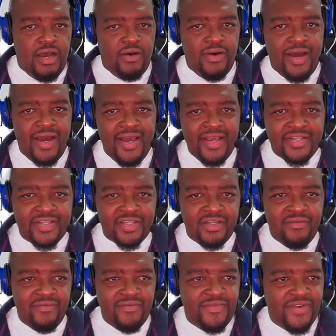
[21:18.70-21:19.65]
our ice
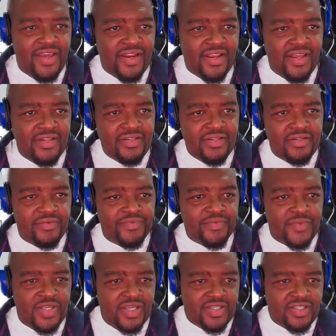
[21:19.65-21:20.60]
cream friend,
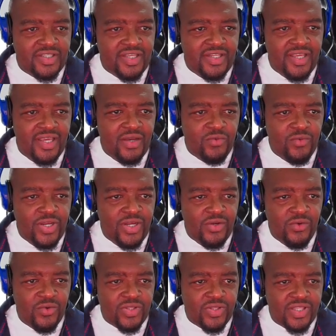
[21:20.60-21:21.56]
yesterday we
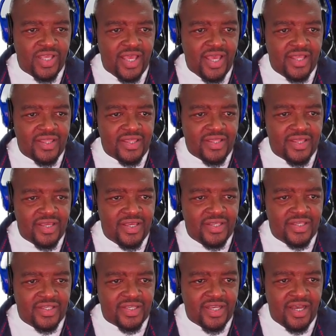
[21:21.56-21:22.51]
looked at
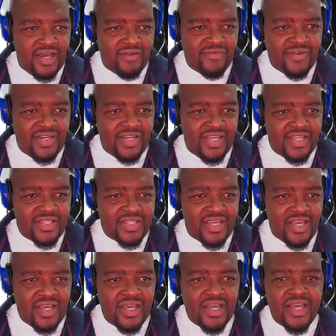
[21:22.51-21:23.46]
his cover
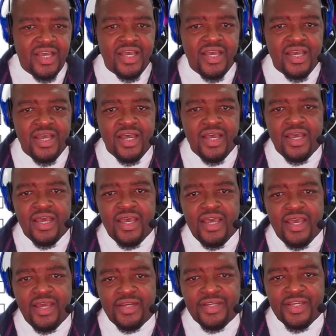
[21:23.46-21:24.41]
letter
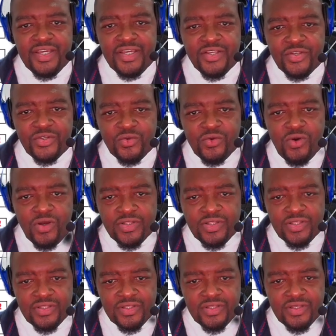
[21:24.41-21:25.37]
and he scored
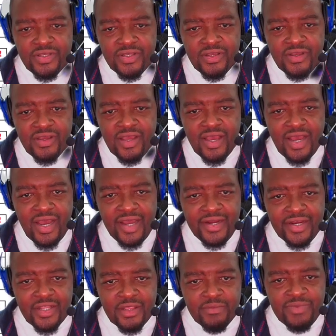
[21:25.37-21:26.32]

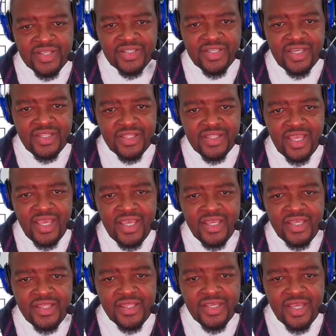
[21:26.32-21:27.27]
100%,
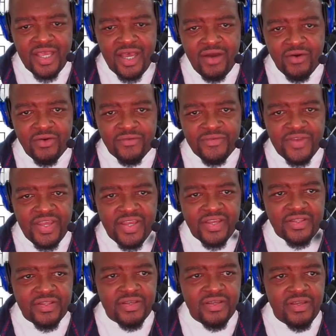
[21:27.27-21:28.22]
8 out of
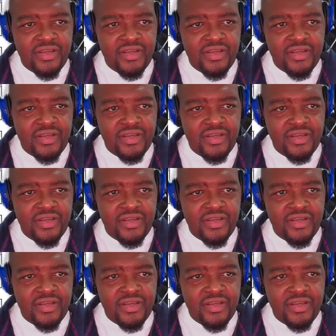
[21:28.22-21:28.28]
8.